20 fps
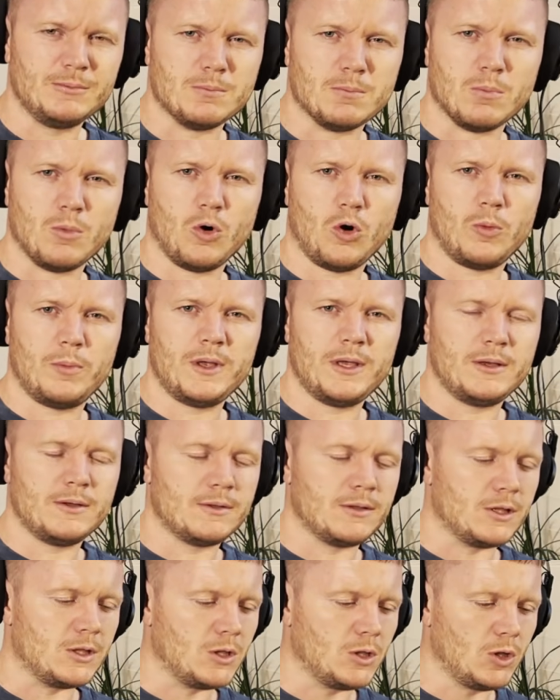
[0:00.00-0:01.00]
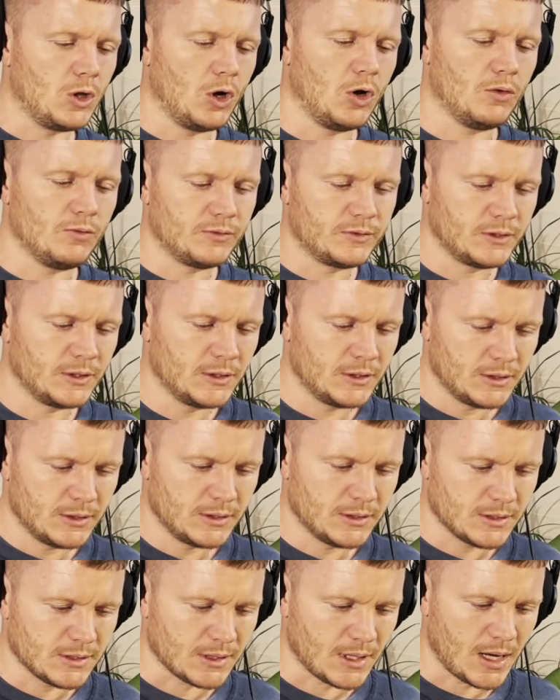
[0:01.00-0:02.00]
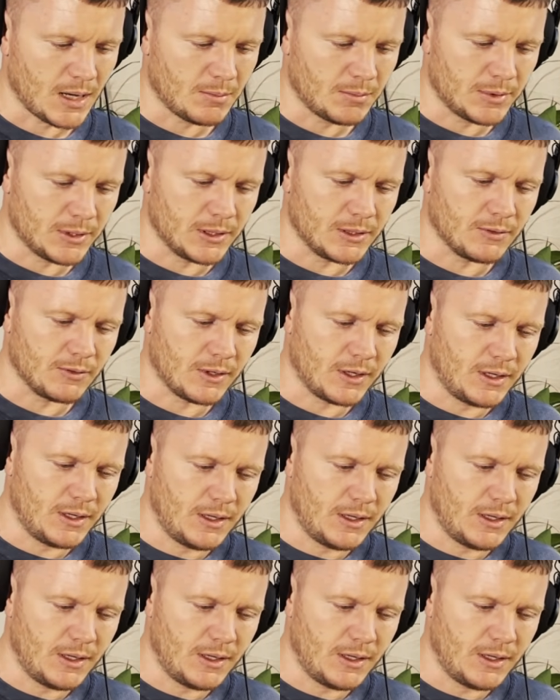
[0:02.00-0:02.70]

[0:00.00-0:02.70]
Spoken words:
Moby loved sampling, right?